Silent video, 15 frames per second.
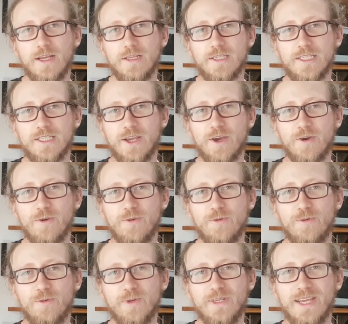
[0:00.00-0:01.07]

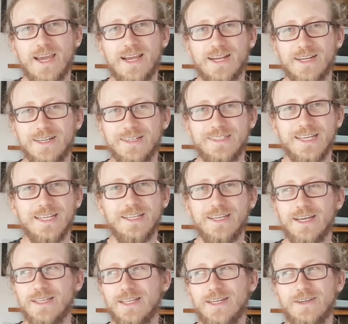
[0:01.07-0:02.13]
So yeah, I kind of did
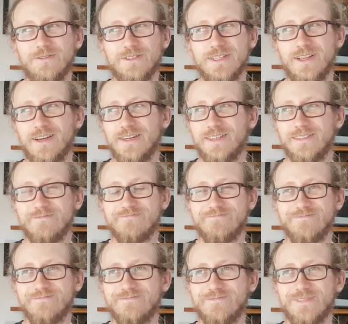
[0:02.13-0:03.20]
it, and then I was like,
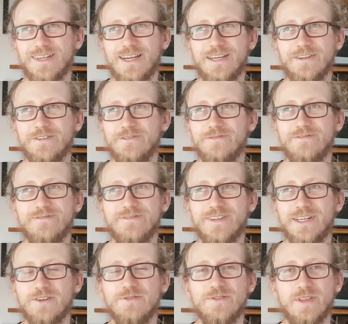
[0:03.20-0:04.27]
mm, I don't,
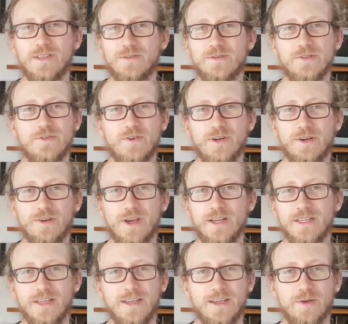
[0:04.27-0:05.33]
I don't think this is a very good
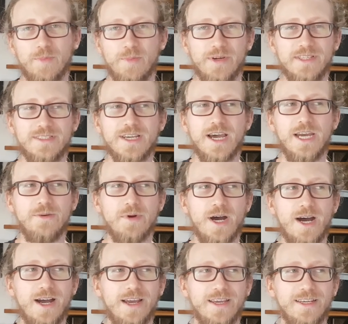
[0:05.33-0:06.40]
idea. But by the time
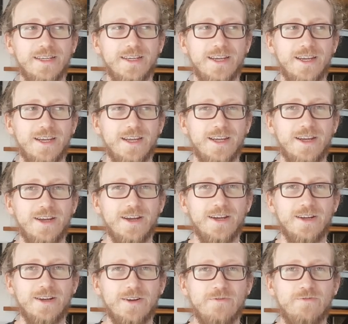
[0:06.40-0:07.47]
I
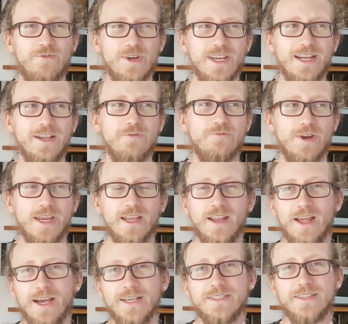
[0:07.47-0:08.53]
really
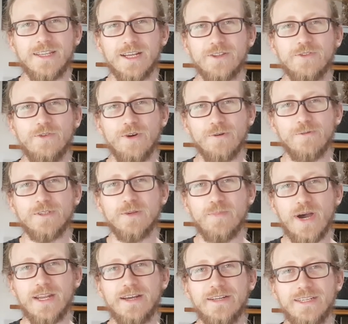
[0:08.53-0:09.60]
realized that I thought it was a
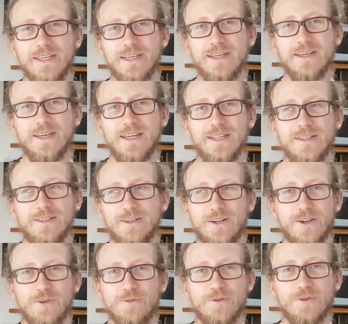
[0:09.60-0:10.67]
bad idea, the
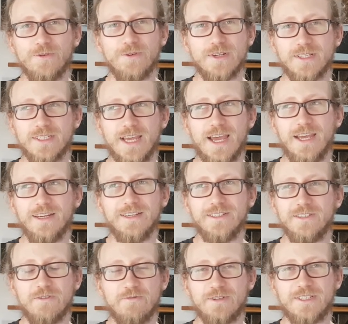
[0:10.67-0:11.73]
glue had already set,
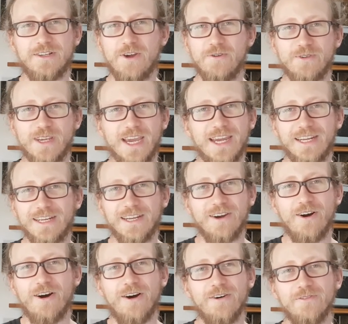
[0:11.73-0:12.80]
and there was no getting it
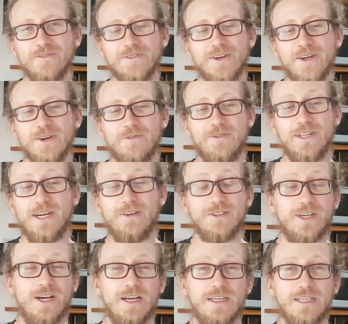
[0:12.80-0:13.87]
off without
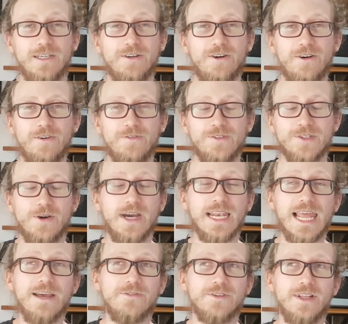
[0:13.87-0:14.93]
cutting it off. So I
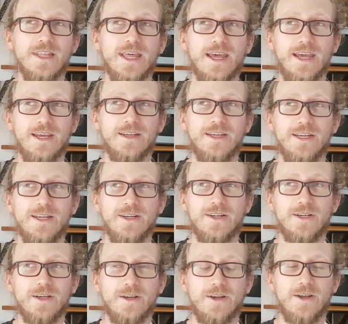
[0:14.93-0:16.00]
left it there
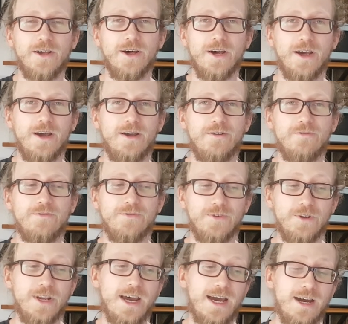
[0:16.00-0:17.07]

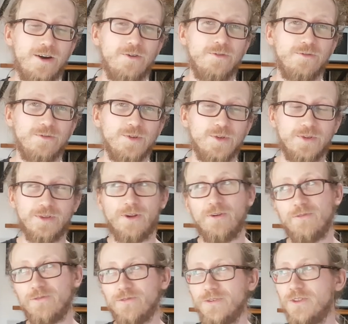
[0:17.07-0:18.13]
for now, or you
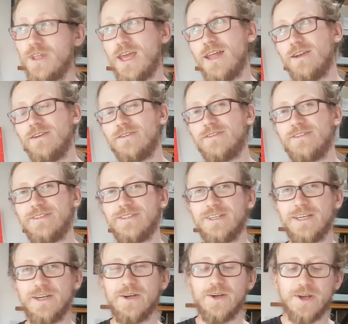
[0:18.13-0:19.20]
know, for then.
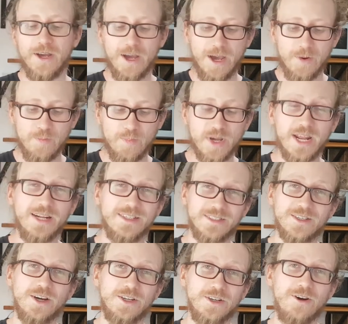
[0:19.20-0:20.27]
But I
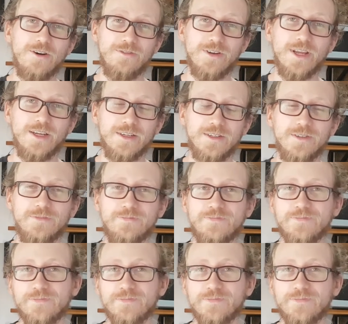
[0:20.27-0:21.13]
did cut it off later.